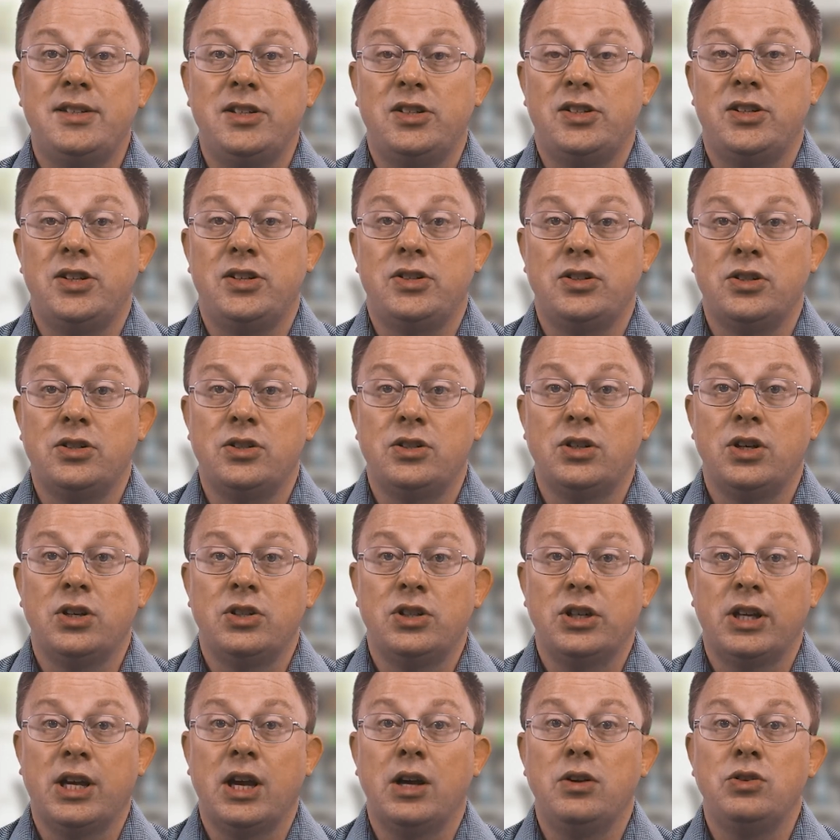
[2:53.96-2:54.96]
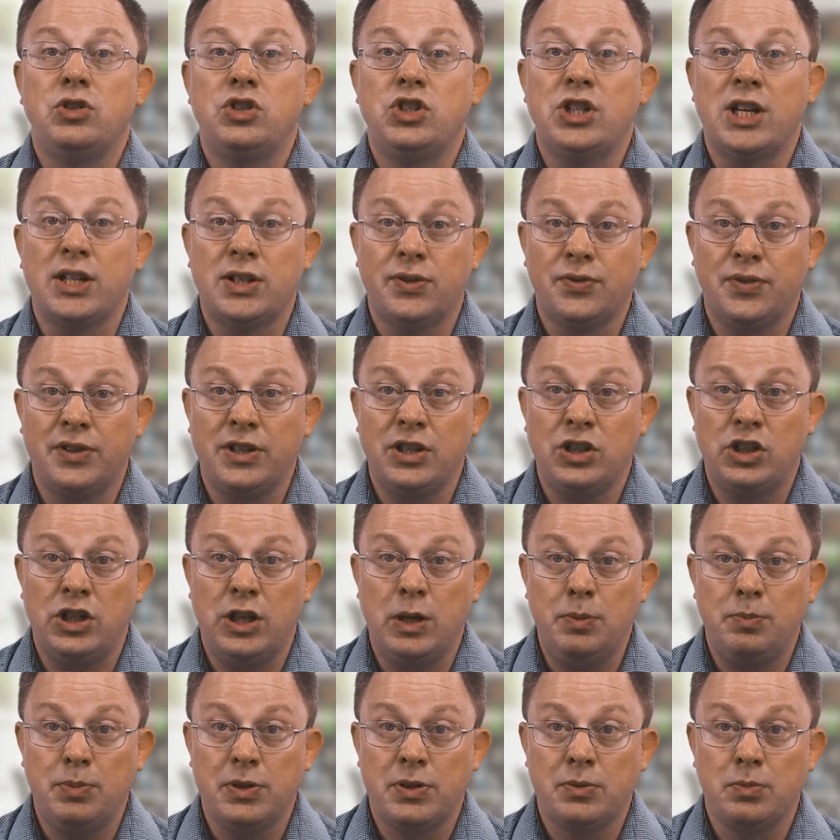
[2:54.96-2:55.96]
decision to go just for the
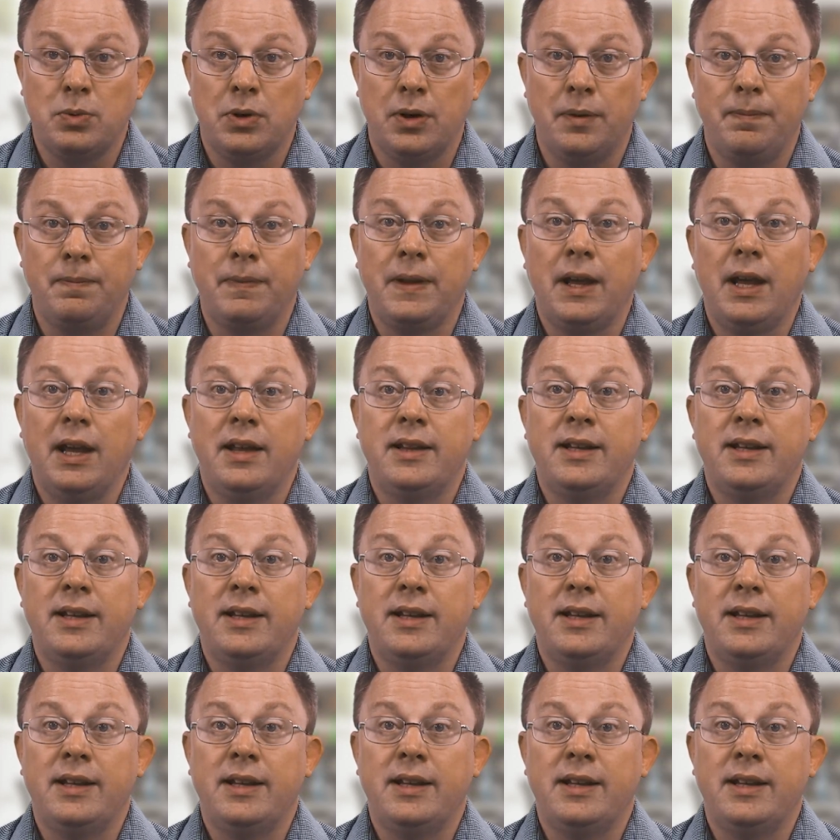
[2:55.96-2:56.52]
cheapest one